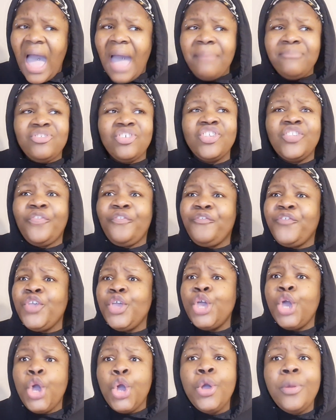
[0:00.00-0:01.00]
I'm just
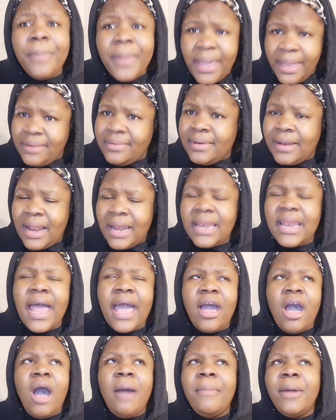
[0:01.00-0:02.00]
fuming.
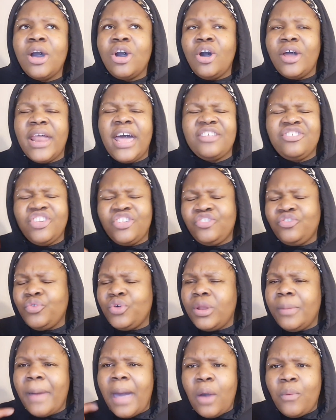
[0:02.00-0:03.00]
Like, oh my God, I just
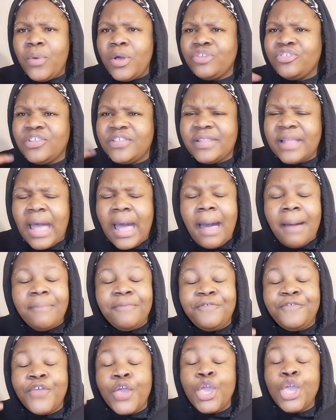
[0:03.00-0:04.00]
thought about Will just now.
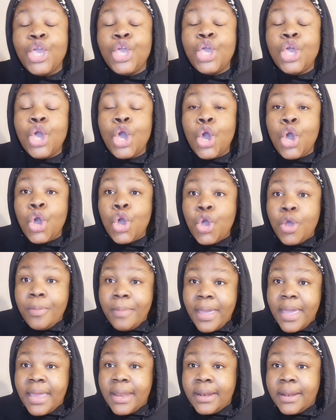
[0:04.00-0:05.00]
I'm
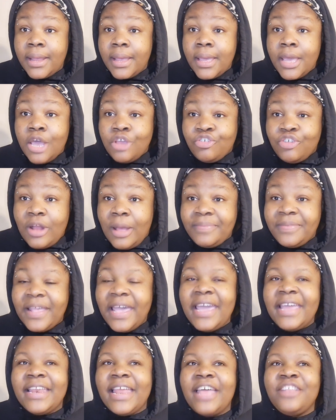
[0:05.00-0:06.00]
fuming. Do you know what I'm
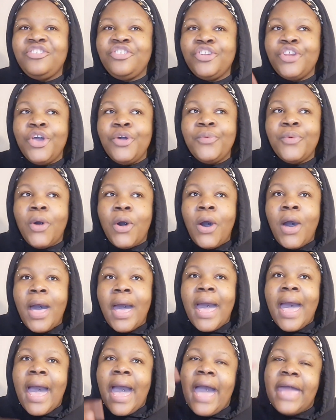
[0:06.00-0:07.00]
saying? And you know
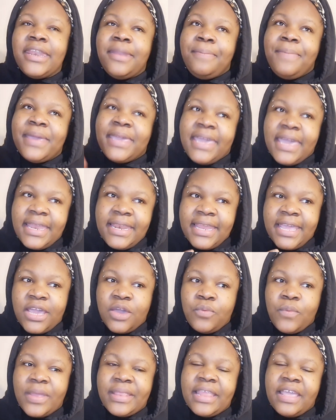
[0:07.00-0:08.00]
what? at the
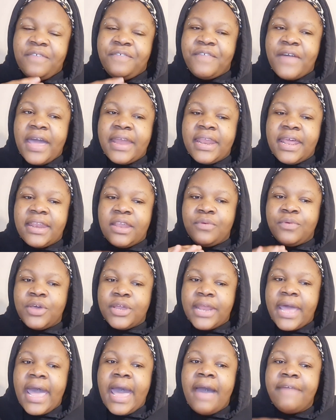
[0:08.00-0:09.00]
beginning, when they found out they were
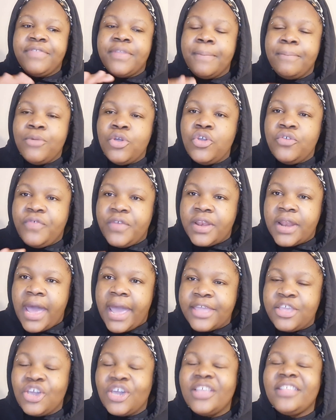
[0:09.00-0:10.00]
going to have the movie
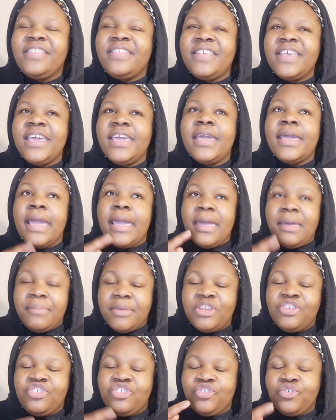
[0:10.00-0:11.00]
night, you could see
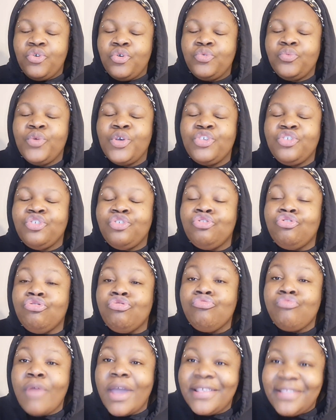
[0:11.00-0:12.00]
him and Sean were
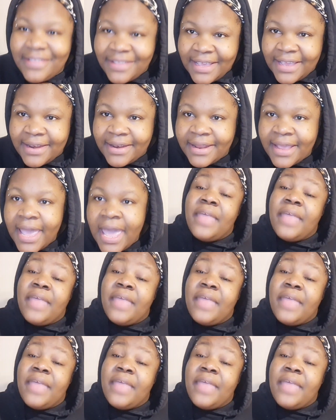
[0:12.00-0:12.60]
stressing.